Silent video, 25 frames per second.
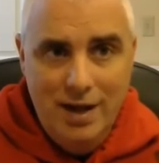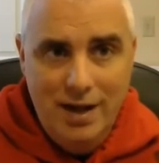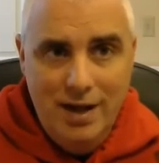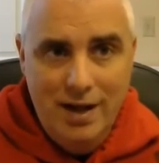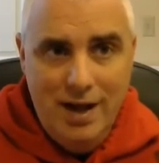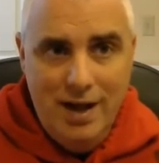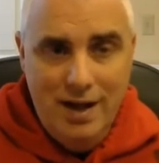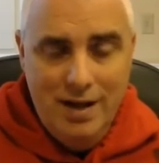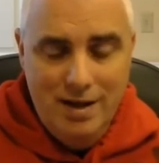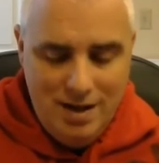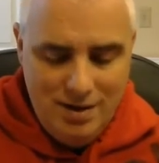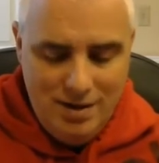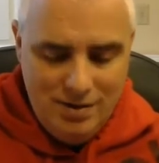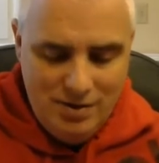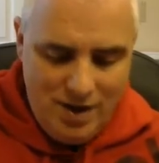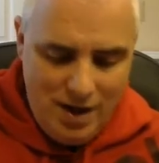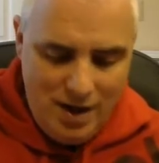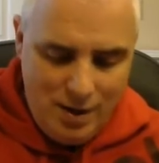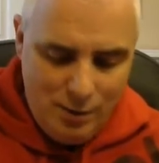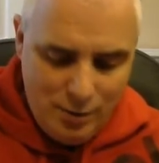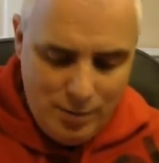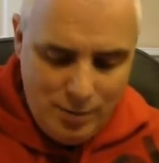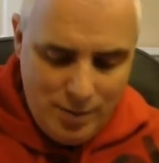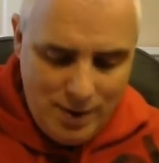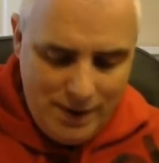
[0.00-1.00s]
as
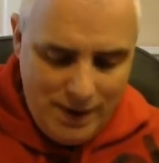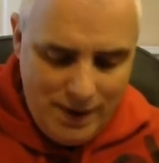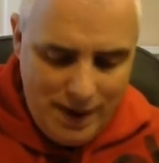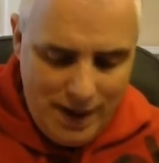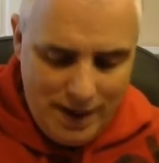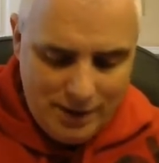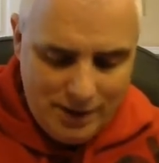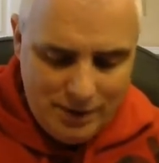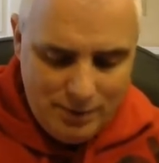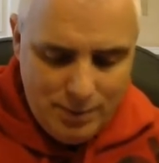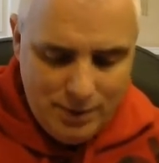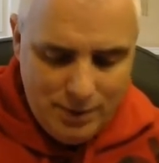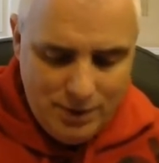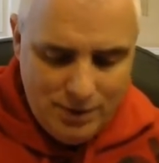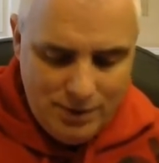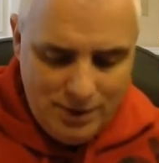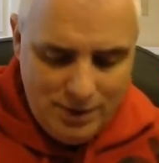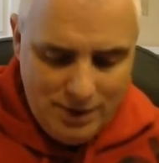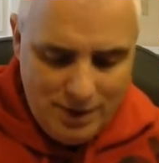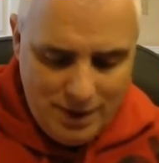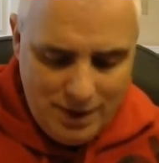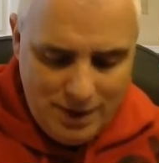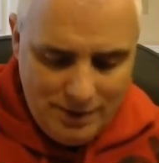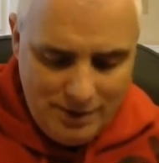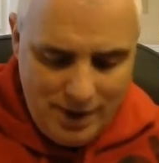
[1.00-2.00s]
they would be the
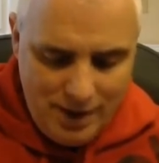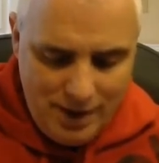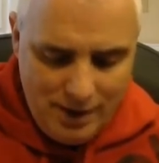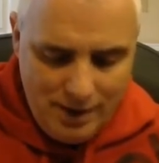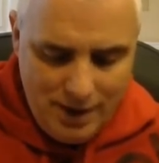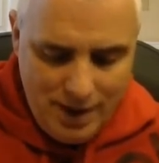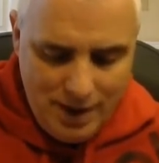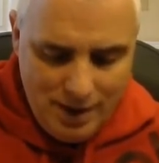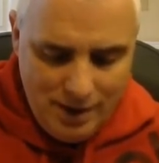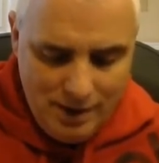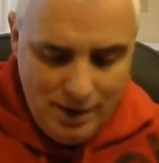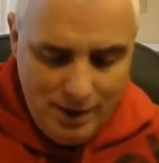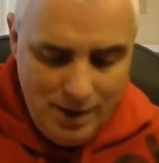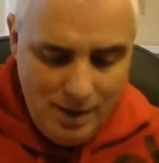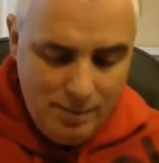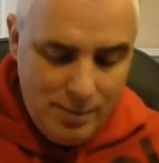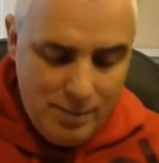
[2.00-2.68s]
experts in this area.